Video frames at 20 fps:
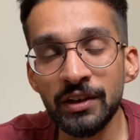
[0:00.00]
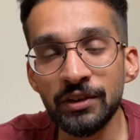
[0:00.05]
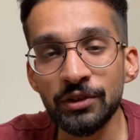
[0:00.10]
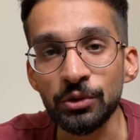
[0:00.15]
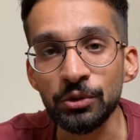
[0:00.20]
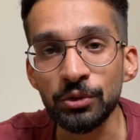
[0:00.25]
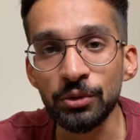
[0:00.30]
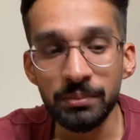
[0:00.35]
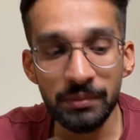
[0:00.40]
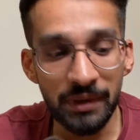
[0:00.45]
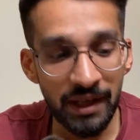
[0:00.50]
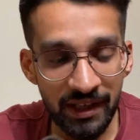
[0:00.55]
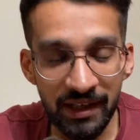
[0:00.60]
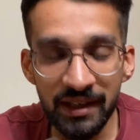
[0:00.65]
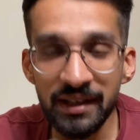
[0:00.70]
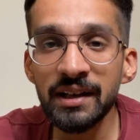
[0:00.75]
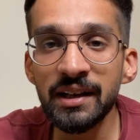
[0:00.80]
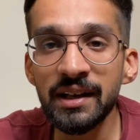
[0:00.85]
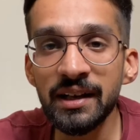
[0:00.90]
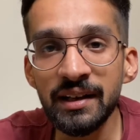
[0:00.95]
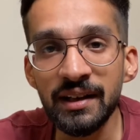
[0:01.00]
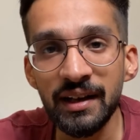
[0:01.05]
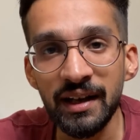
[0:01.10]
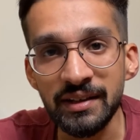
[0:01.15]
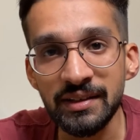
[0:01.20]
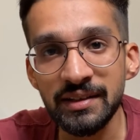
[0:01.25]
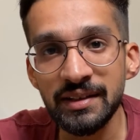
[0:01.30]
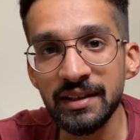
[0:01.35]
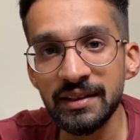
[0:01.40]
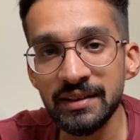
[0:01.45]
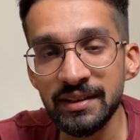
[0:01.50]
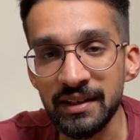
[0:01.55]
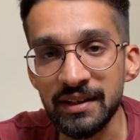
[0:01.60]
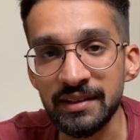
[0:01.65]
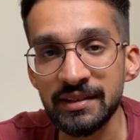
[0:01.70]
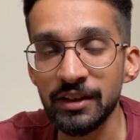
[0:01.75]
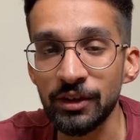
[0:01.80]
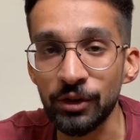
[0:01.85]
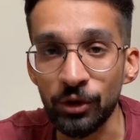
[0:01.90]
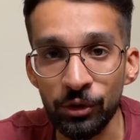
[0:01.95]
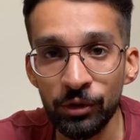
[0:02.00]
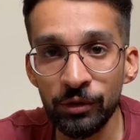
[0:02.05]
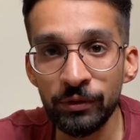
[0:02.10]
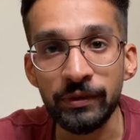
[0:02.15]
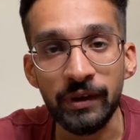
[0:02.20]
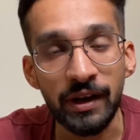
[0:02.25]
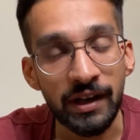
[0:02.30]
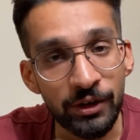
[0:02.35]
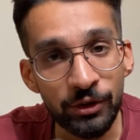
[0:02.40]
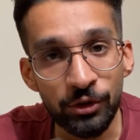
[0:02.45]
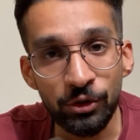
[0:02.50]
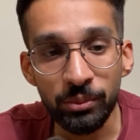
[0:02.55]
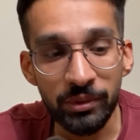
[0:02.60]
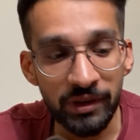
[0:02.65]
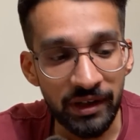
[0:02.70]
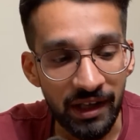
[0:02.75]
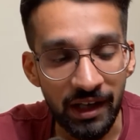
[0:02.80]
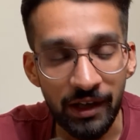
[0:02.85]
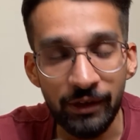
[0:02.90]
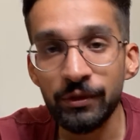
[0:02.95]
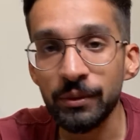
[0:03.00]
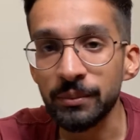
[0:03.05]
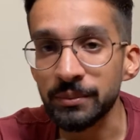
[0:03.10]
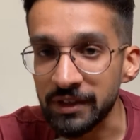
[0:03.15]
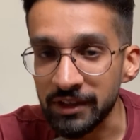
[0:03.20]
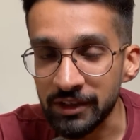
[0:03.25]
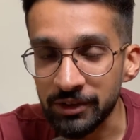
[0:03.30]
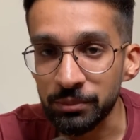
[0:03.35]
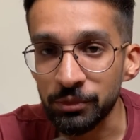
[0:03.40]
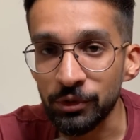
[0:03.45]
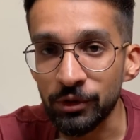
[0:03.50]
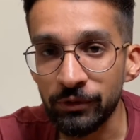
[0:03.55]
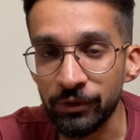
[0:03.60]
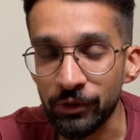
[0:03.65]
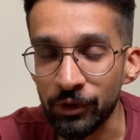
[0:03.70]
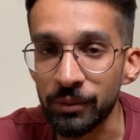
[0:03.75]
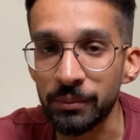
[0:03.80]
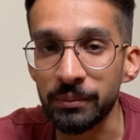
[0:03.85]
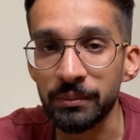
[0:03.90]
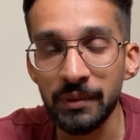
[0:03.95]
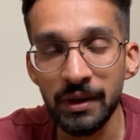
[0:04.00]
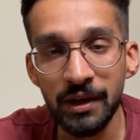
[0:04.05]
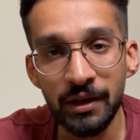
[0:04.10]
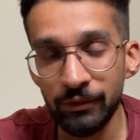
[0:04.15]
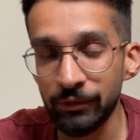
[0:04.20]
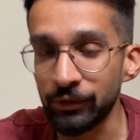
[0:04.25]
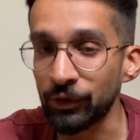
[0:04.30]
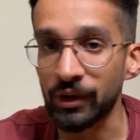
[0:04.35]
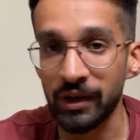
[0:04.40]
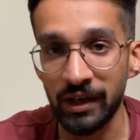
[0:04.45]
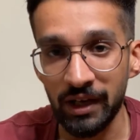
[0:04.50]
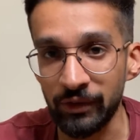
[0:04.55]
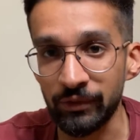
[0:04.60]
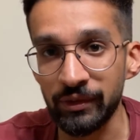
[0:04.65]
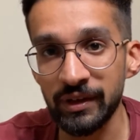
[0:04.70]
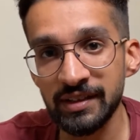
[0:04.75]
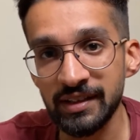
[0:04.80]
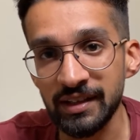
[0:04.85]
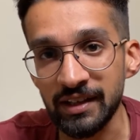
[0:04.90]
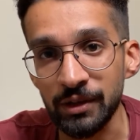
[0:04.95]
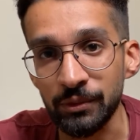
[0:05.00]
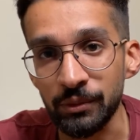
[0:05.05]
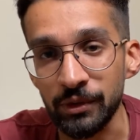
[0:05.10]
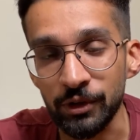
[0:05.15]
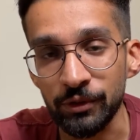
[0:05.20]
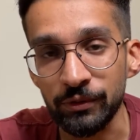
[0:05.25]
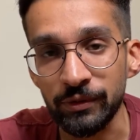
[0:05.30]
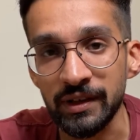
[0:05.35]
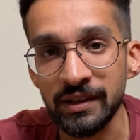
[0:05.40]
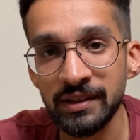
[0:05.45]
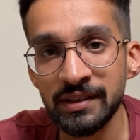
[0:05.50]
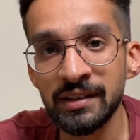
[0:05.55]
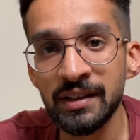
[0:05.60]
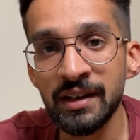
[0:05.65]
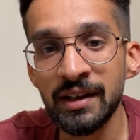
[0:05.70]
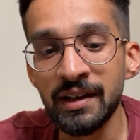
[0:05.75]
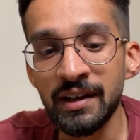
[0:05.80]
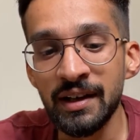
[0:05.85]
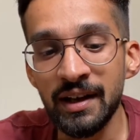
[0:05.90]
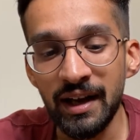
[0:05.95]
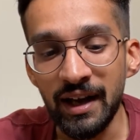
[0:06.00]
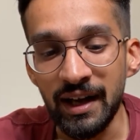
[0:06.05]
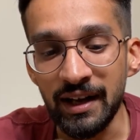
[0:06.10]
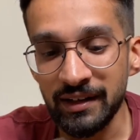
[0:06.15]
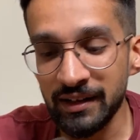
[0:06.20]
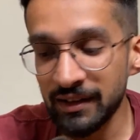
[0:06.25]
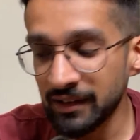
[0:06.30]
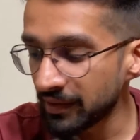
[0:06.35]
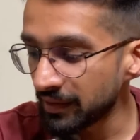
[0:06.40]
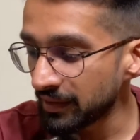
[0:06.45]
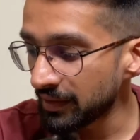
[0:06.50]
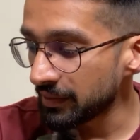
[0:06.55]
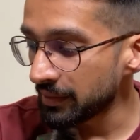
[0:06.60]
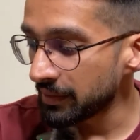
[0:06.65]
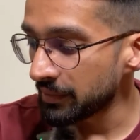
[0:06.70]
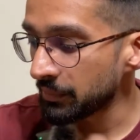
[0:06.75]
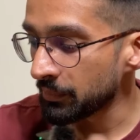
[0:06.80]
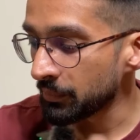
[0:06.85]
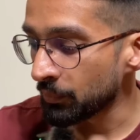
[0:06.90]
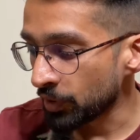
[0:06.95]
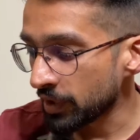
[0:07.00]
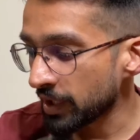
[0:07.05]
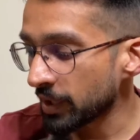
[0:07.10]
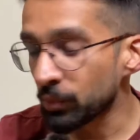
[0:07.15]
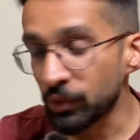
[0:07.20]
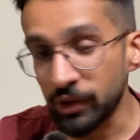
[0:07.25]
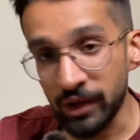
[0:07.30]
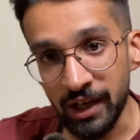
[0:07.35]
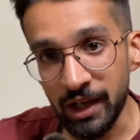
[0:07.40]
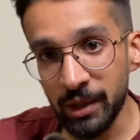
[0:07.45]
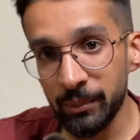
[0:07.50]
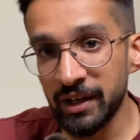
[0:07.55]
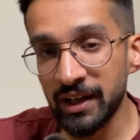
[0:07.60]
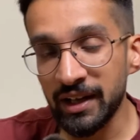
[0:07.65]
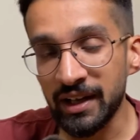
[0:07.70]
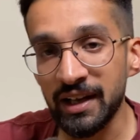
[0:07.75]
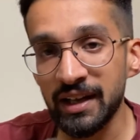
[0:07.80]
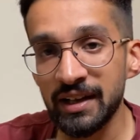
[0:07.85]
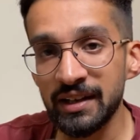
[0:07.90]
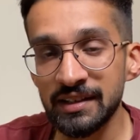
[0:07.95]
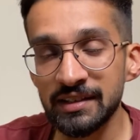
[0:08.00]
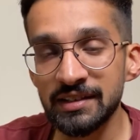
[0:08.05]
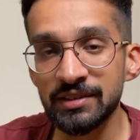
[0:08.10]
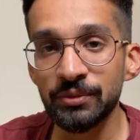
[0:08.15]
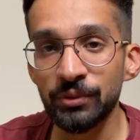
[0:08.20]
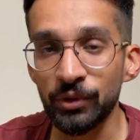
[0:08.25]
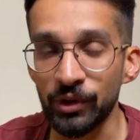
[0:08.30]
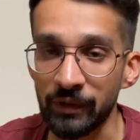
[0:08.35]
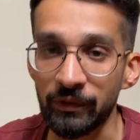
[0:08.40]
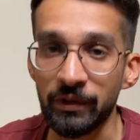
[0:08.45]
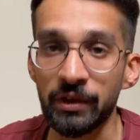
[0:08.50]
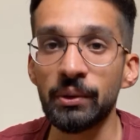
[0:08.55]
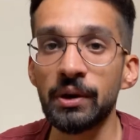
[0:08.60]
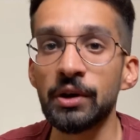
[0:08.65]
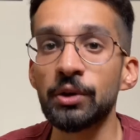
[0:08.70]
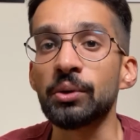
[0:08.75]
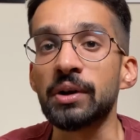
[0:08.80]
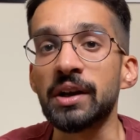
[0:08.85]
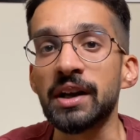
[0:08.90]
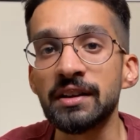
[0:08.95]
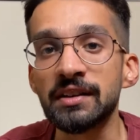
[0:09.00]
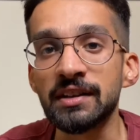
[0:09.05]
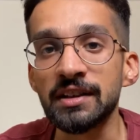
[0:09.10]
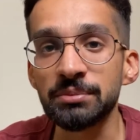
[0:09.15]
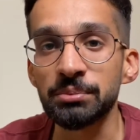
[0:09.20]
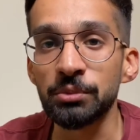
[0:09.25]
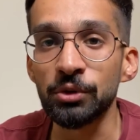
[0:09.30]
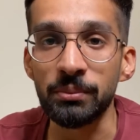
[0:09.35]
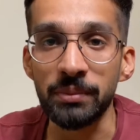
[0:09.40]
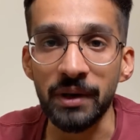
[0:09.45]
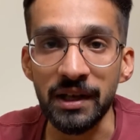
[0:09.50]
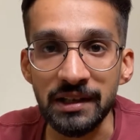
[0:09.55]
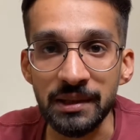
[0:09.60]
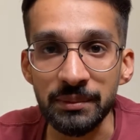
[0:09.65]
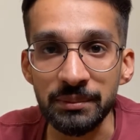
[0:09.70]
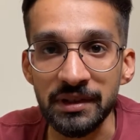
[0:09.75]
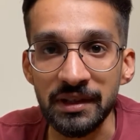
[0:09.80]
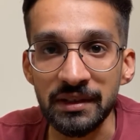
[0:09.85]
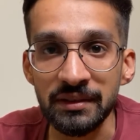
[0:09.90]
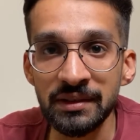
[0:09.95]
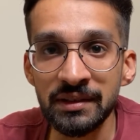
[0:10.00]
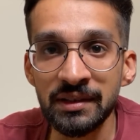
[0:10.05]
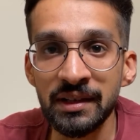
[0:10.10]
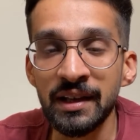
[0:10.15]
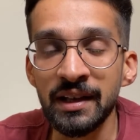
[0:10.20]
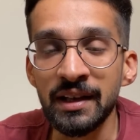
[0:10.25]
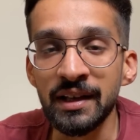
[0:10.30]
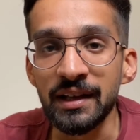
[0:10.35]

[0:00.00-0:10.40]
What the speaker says: So at any rate, I think there is a lot of value to be derived from this book from for every single one of us. And what I would recommend again is for everyone to read this book by themselves.